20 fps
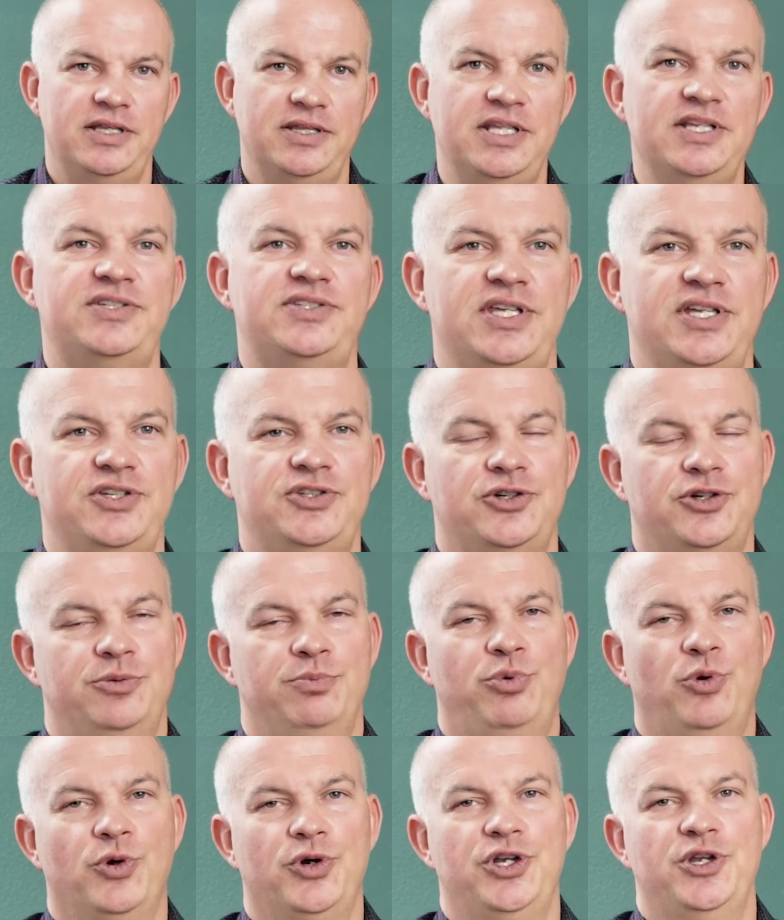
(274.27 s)
These things are
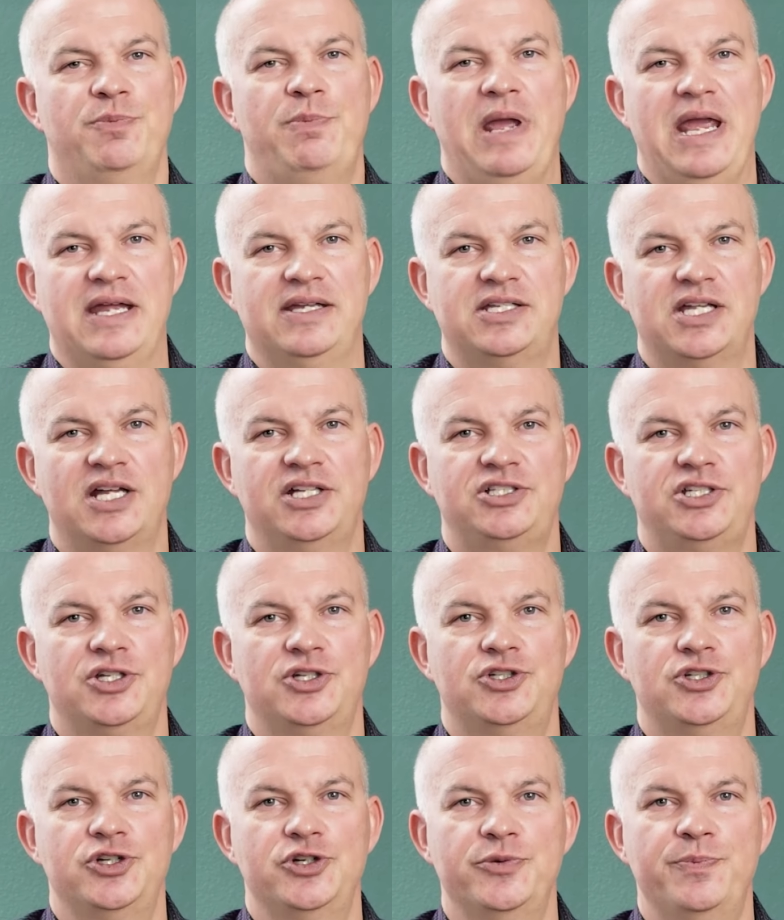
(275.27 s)
important to pay
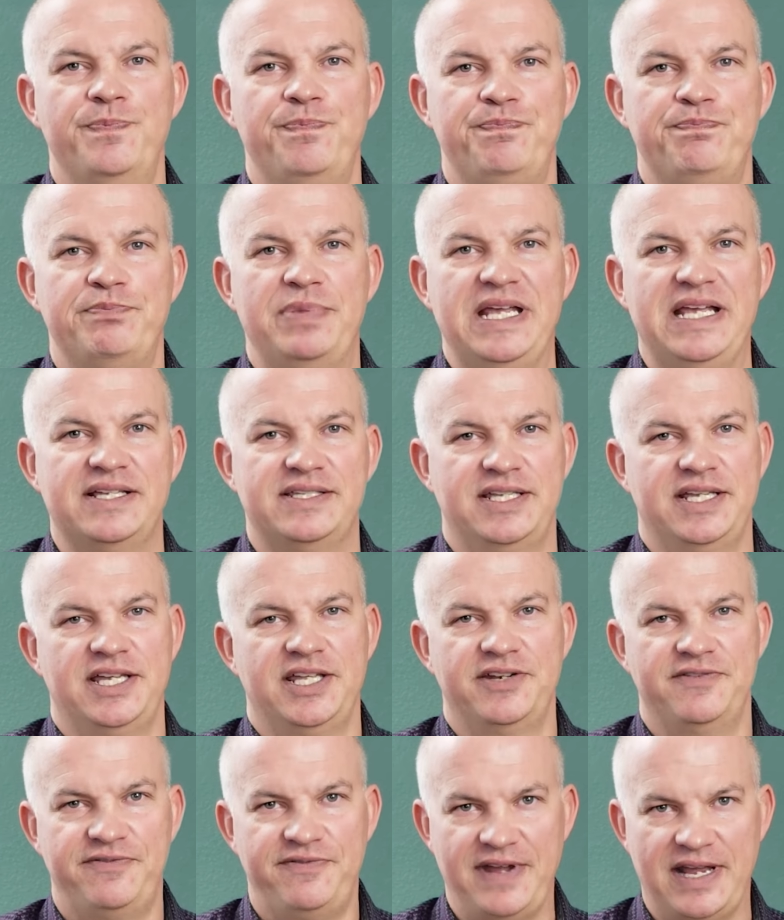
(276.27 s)
attention to because it
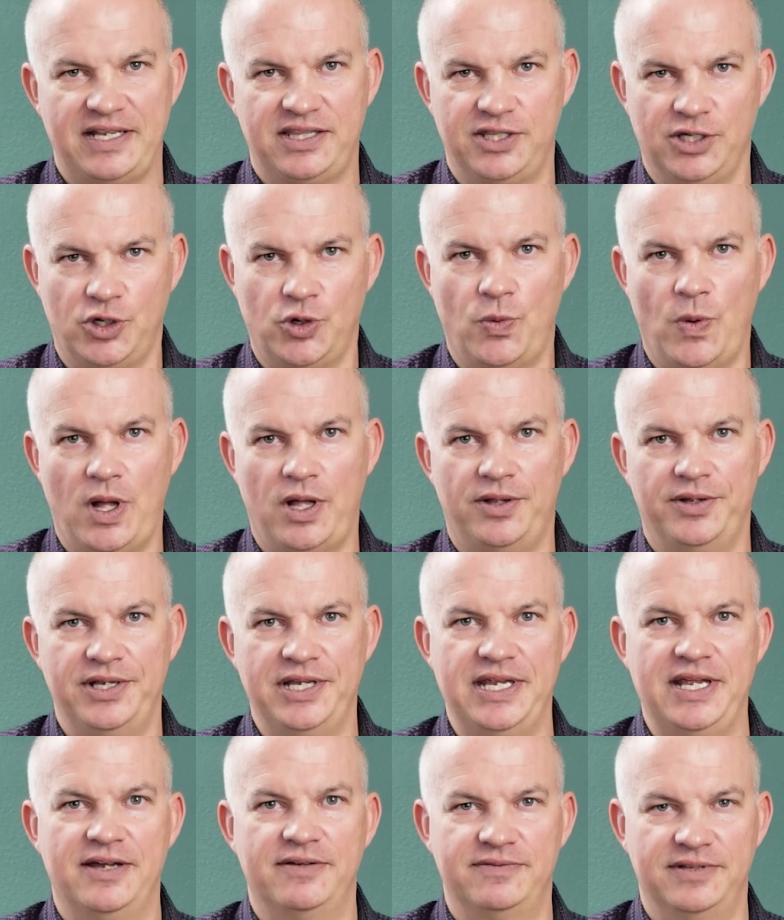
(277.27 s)
can affect the
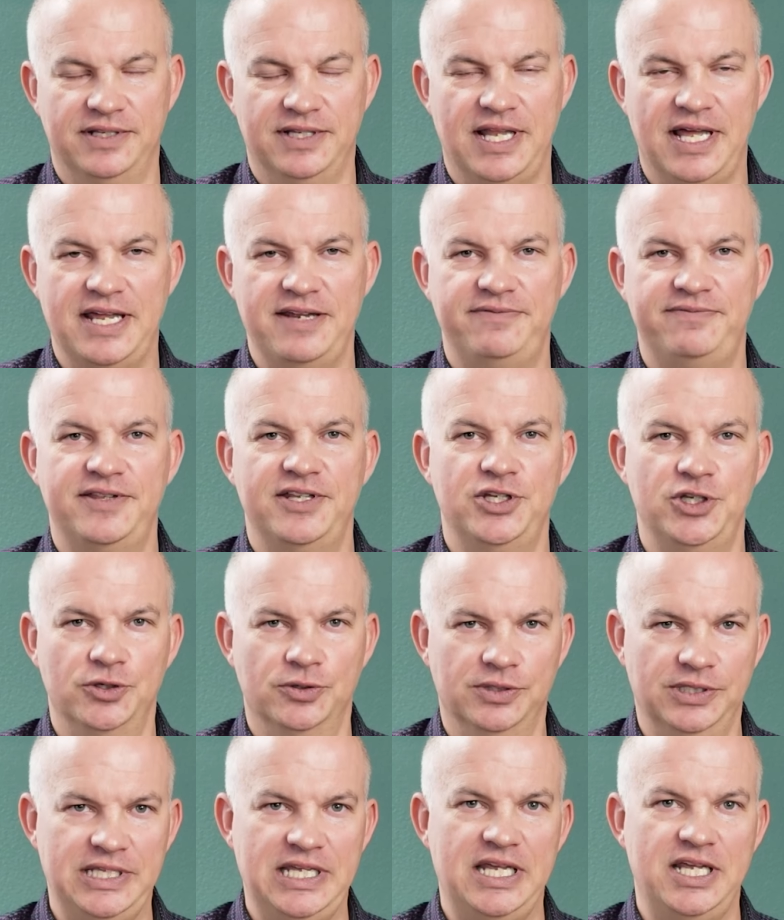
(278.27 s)
quality of the life that
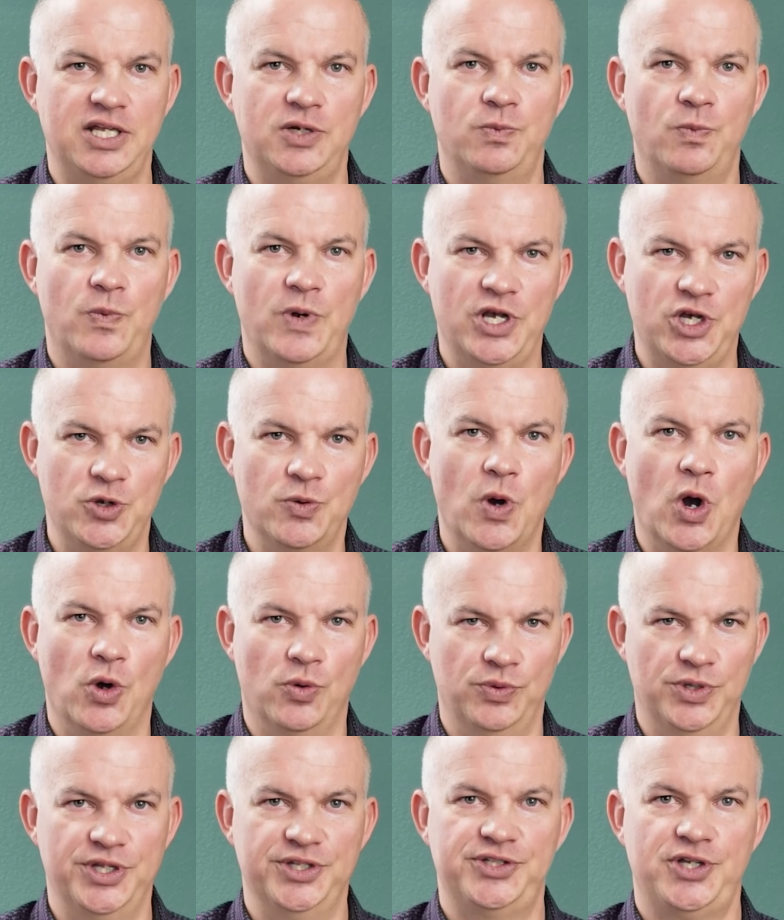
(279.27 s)
you'll lead when you
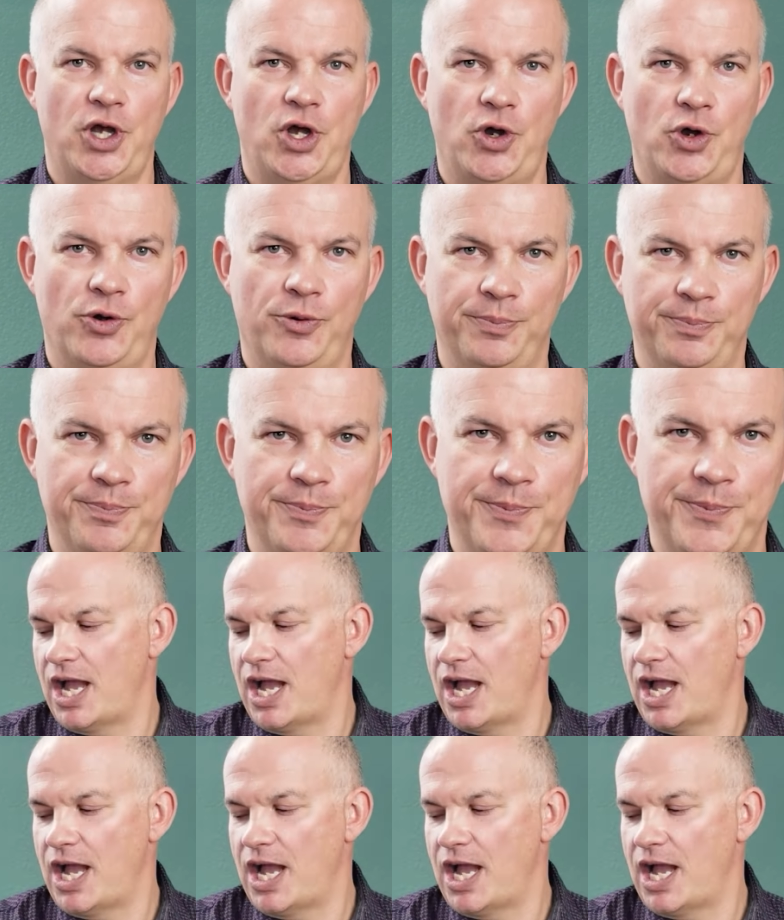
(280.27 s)
own this home.